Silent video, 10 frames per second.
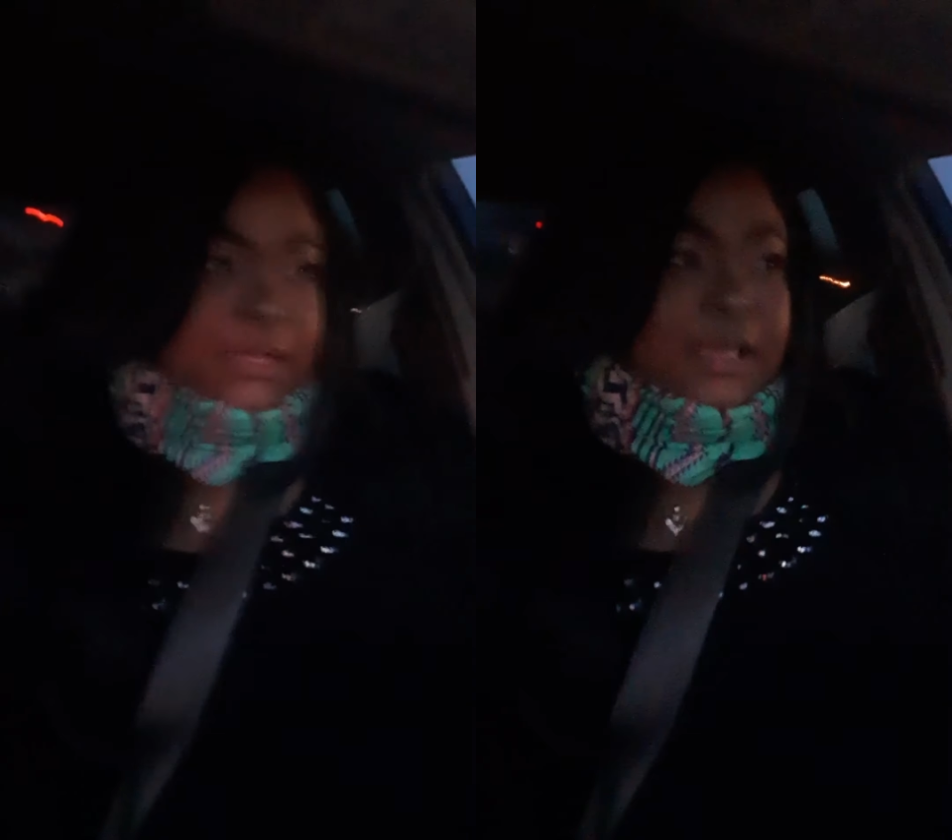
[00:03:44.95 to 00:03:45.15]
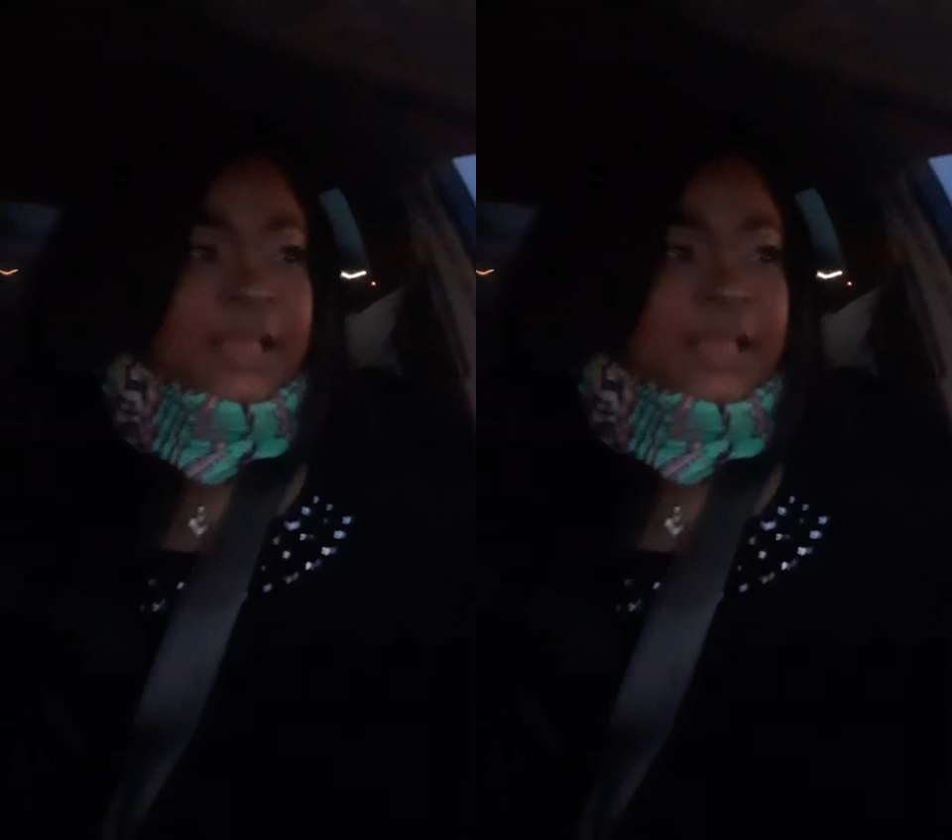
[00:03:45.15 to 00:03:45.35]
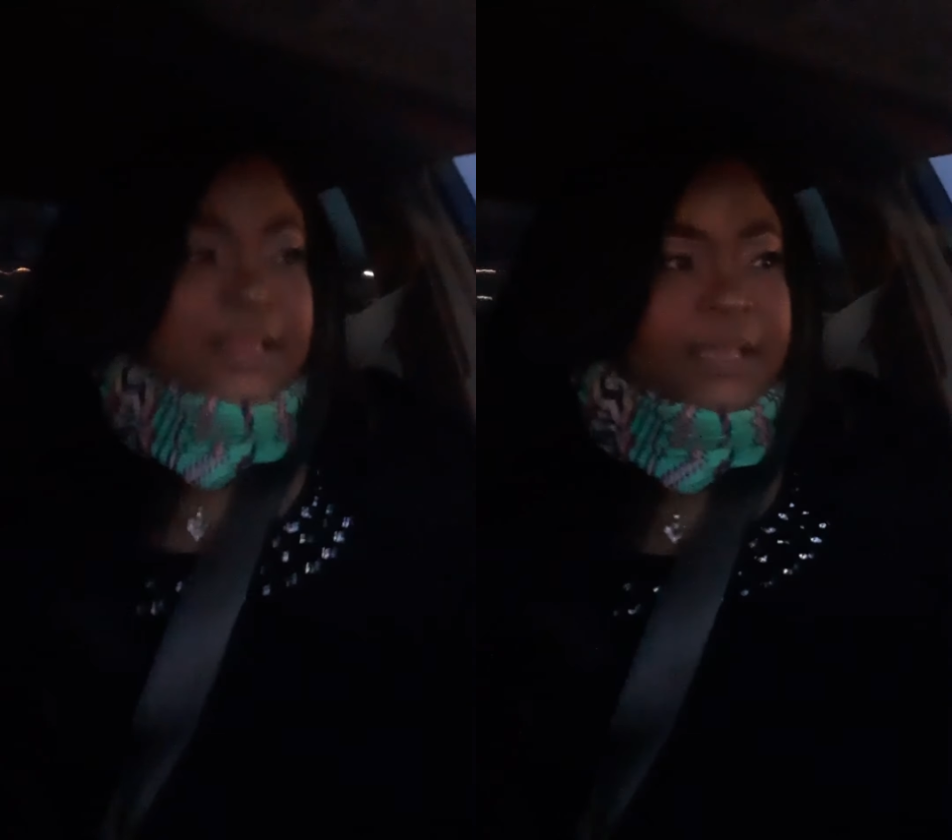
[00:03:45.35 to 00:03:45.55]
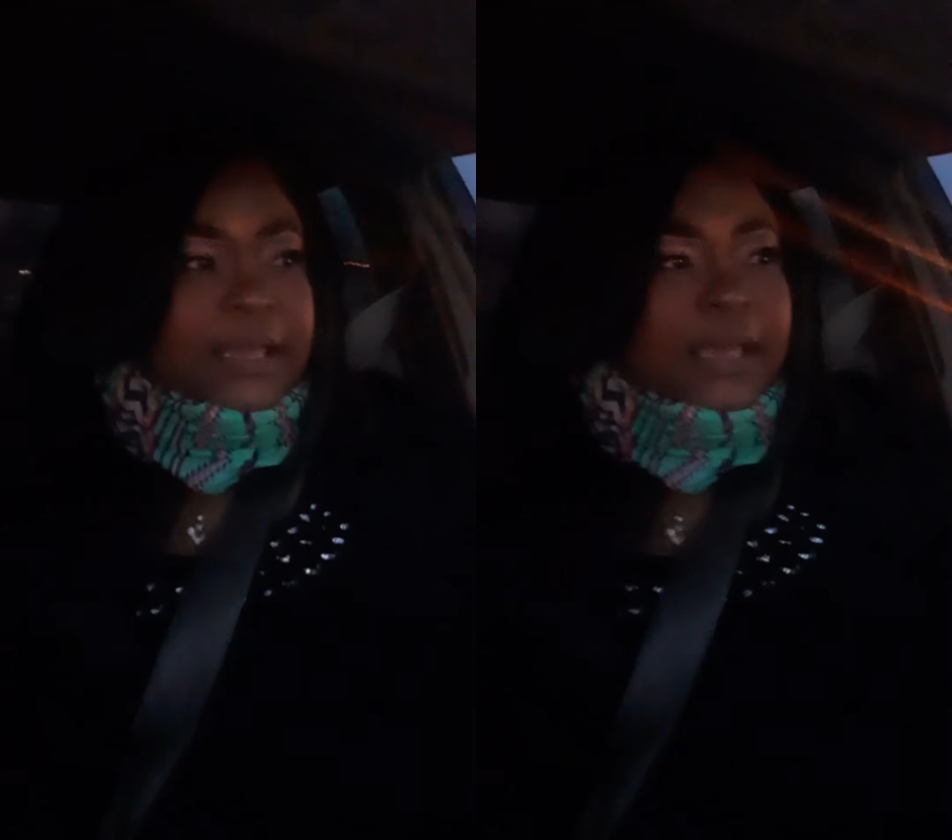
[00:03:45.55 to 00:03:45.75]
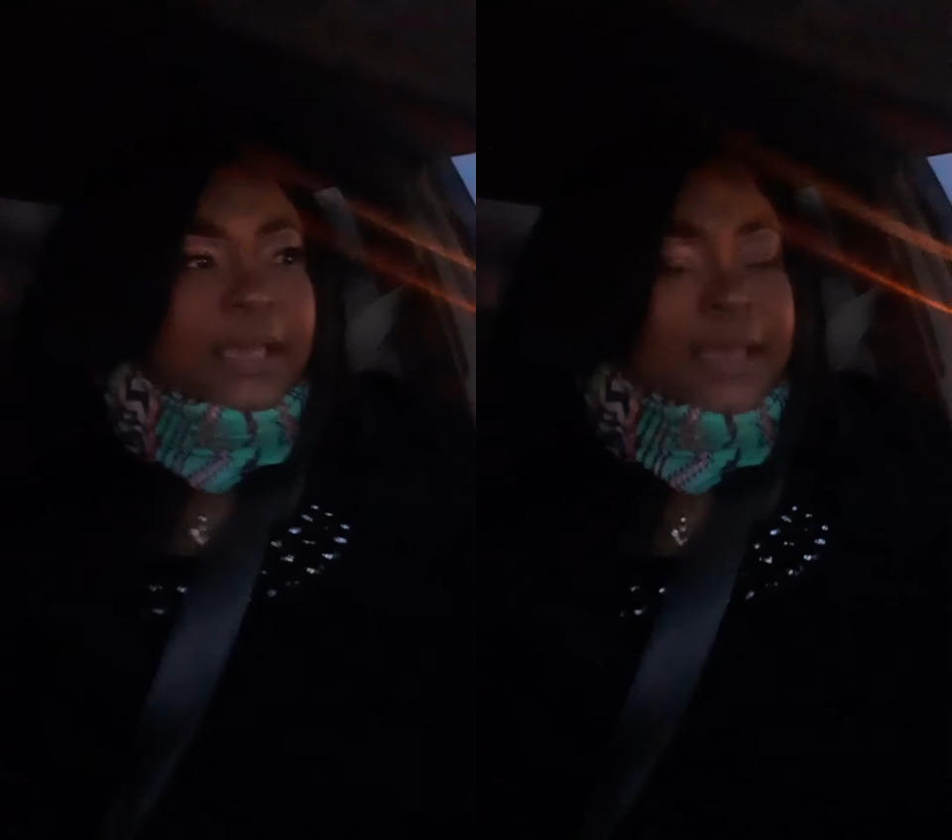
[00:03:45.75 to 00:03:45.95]
And
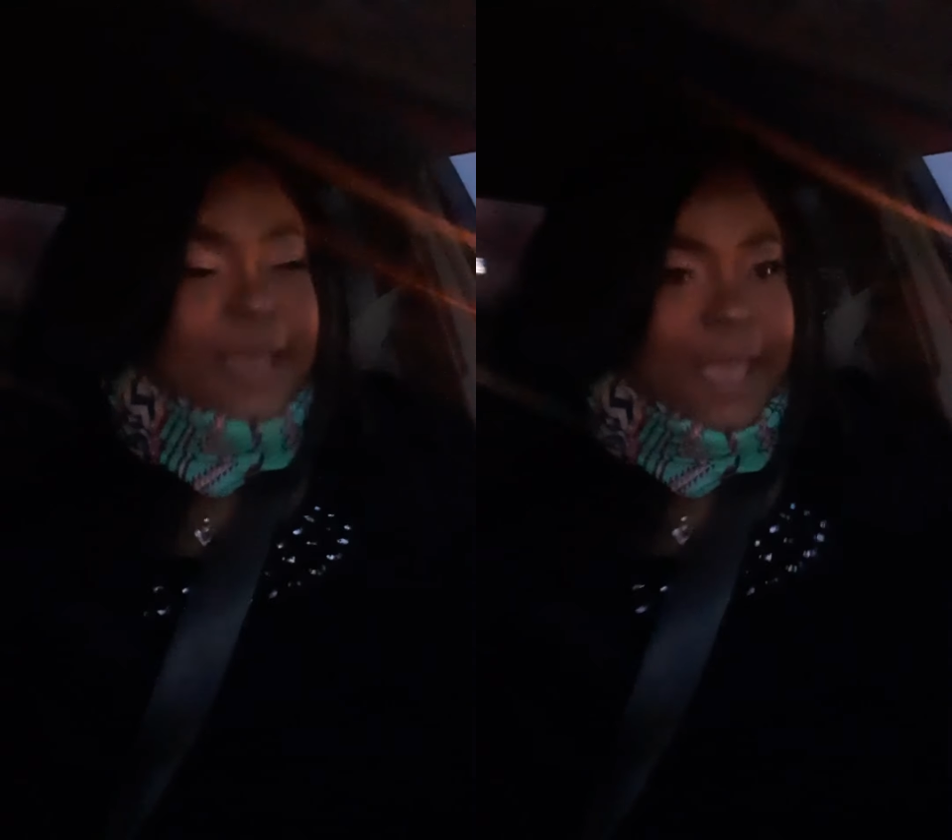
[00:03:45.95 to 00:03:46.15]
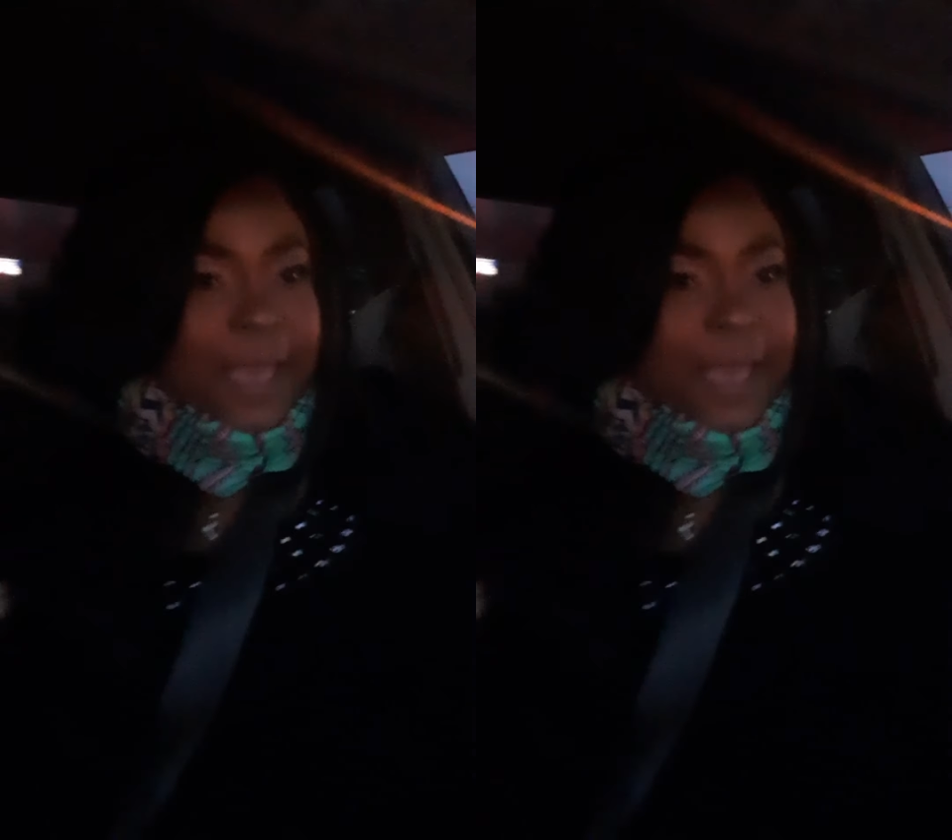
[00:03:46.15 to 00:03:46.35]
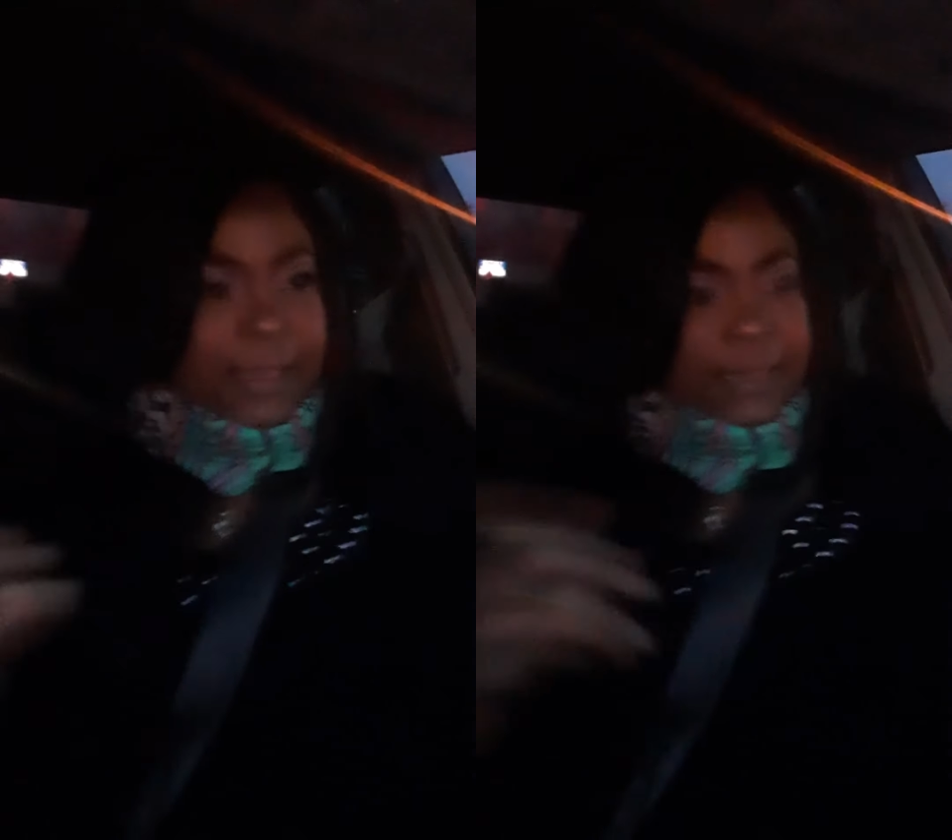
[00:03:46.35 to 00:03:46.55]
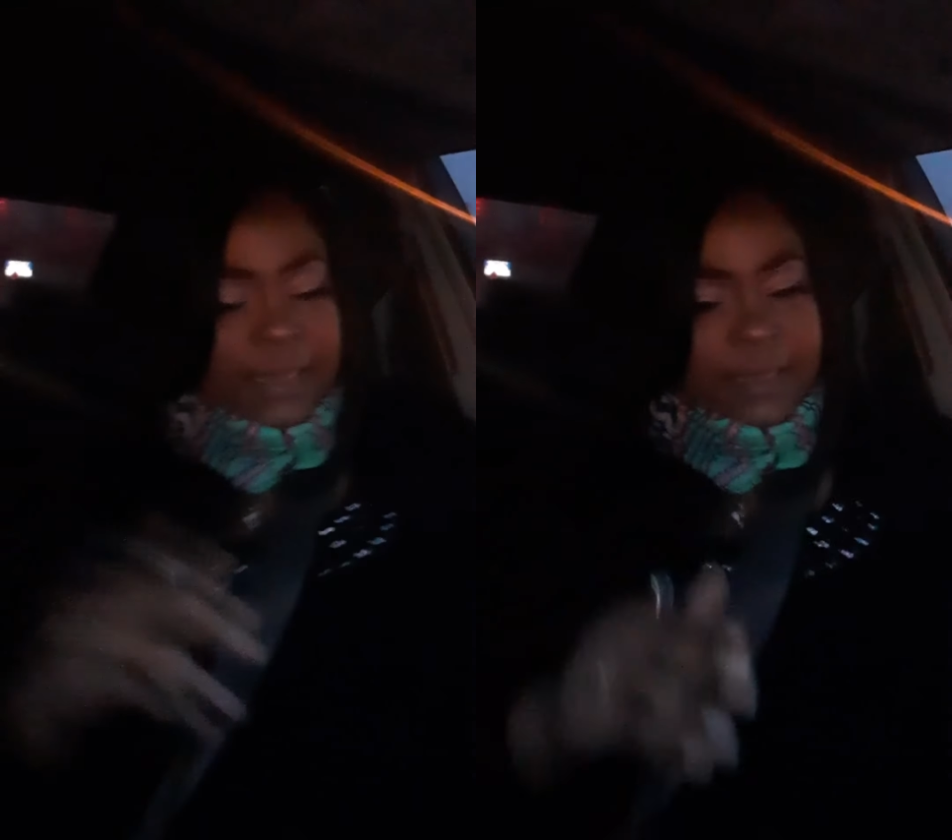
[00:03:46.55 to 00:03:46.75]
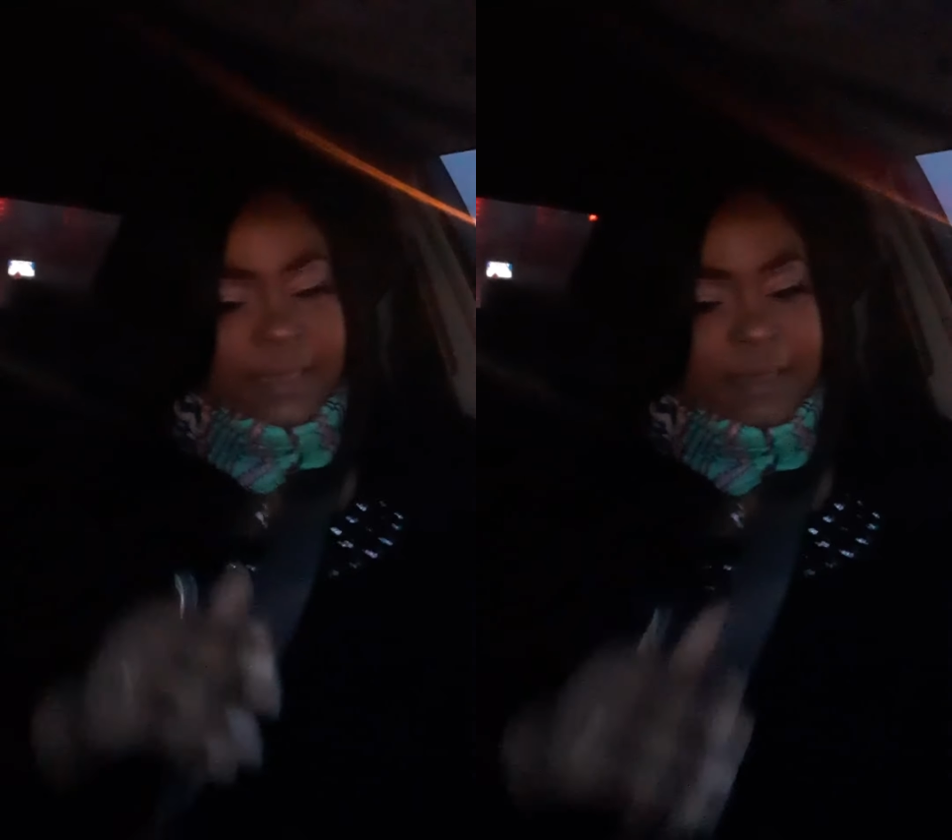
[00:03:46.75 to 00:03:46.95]
then I
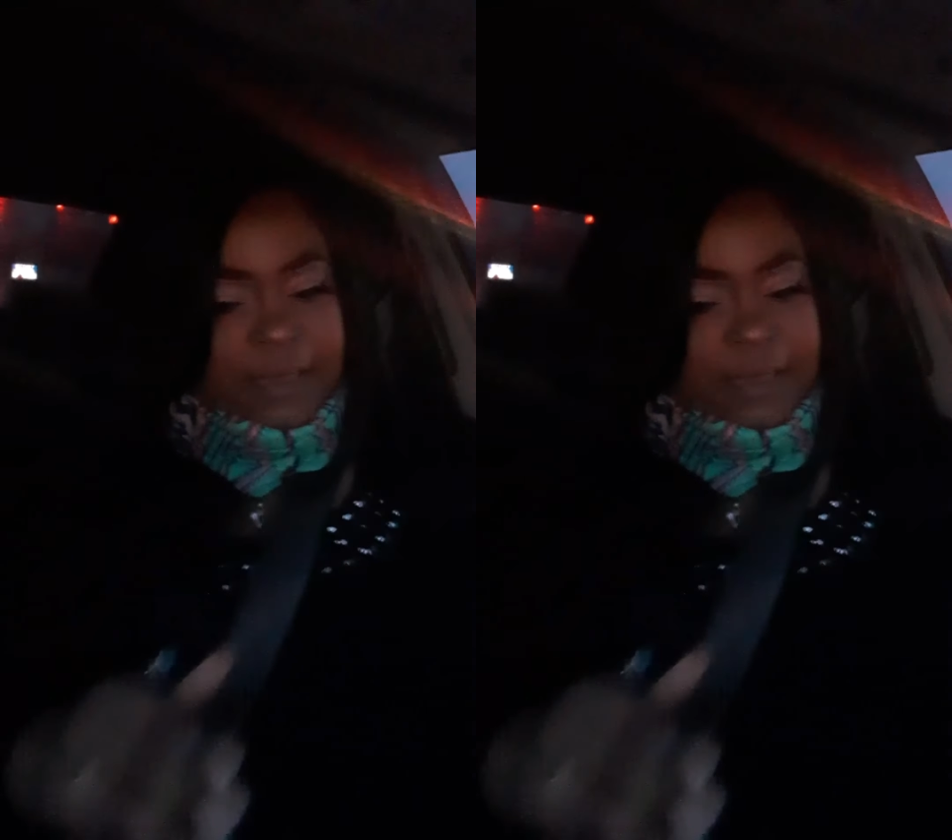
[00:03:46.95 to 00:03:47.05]
get